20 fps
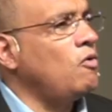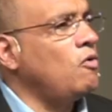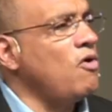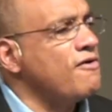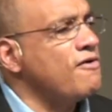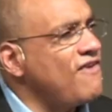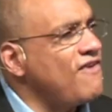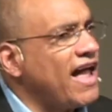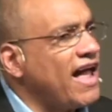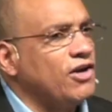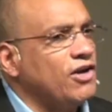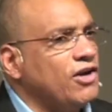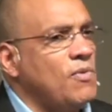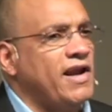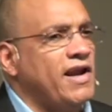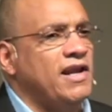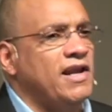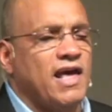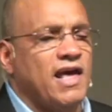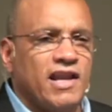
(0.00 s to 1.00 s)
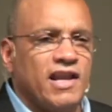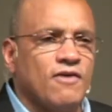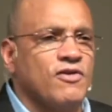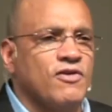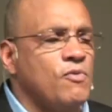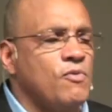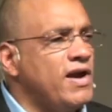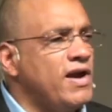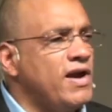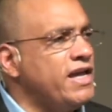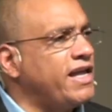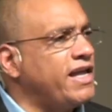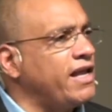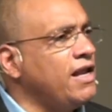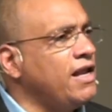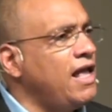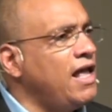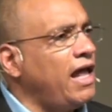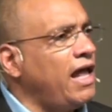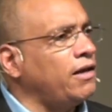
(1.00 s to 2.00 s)
evaluating that every week, and
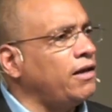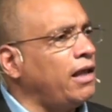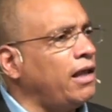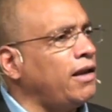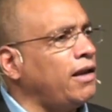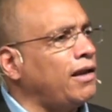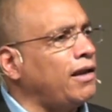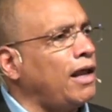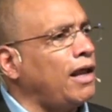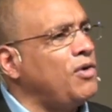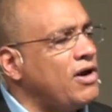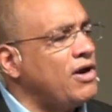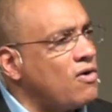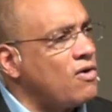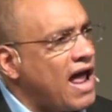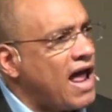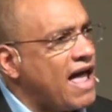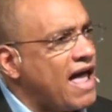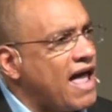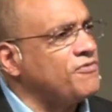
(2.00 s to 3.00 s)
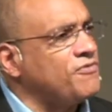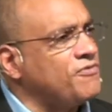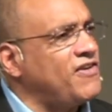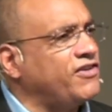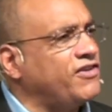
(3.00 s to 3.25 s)
we don't have a fixed